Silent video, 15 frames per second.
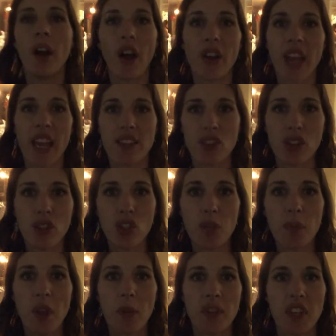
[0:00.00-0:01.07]
Okay, so you
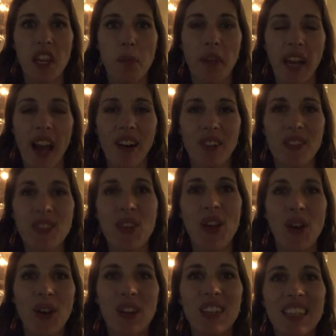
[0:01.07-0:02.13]
should be able to hear me now.
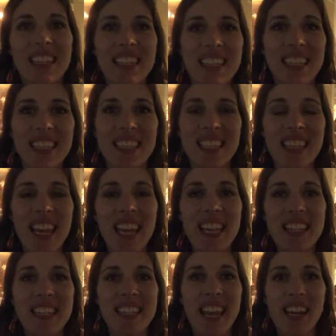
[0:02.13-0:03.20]
So Today
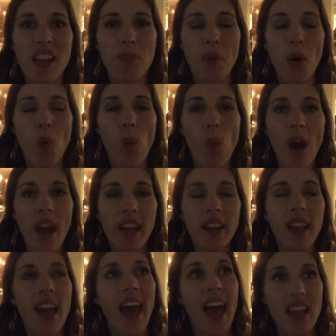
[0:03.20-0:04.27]
is day number
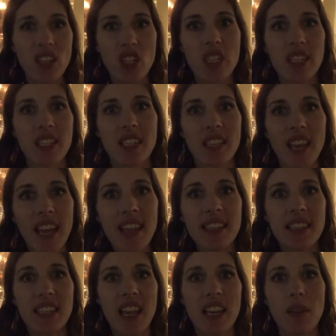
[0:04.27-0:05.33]
one. Actually, today
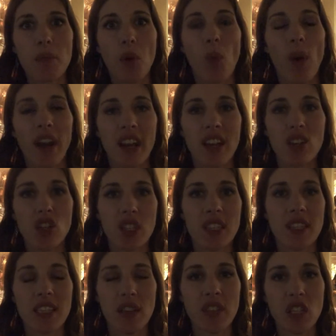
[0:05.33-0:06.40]
is day number
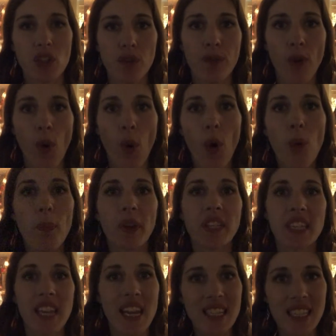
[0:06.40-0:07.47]
174,
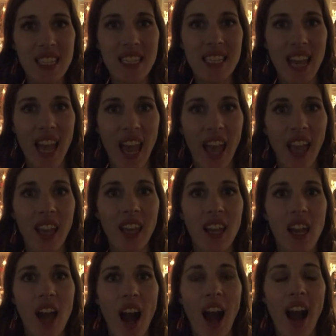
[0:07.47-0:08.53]
but yesterday
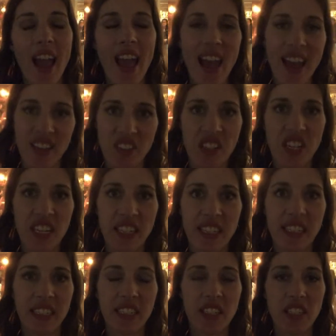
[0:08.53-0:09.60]
I
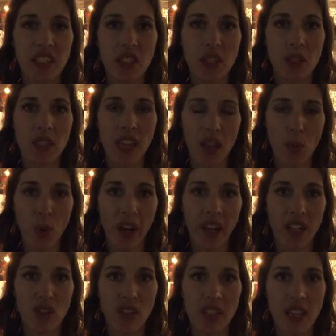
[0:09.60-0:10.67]
accidentally did day
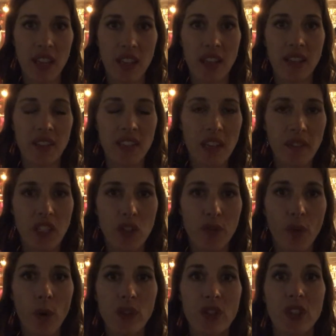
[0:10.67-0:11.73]

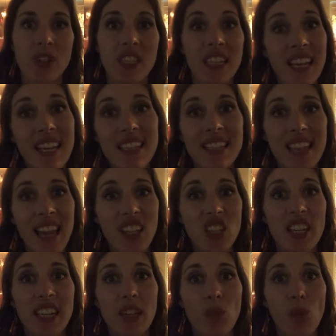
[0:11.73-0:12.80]
174. So today is
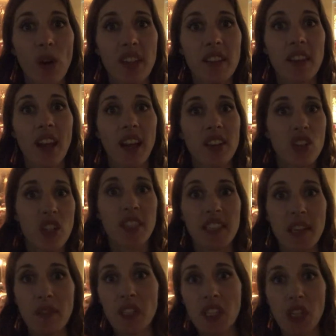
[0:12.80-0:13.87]
actually
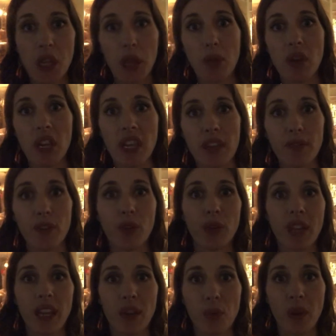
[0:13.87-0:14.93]
173, if you
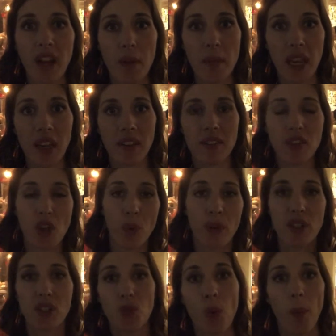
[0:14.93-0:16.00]
get what I mean. So
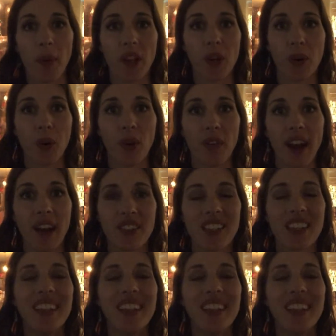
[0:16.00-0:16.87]
we're swapping it all around.